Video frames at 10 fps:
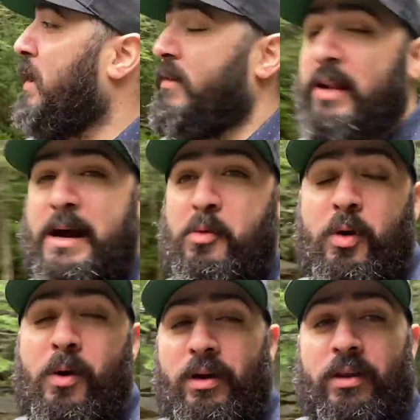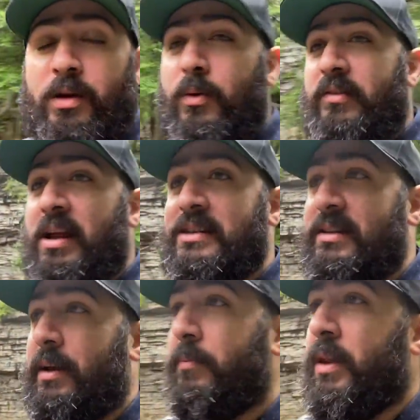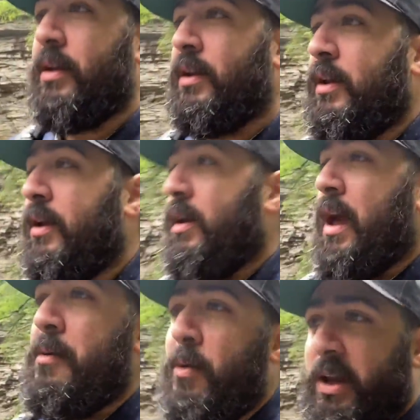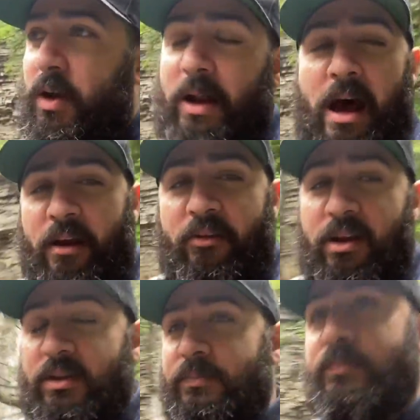it's a lot more water than it was last time. I mean, when you go to Iceland,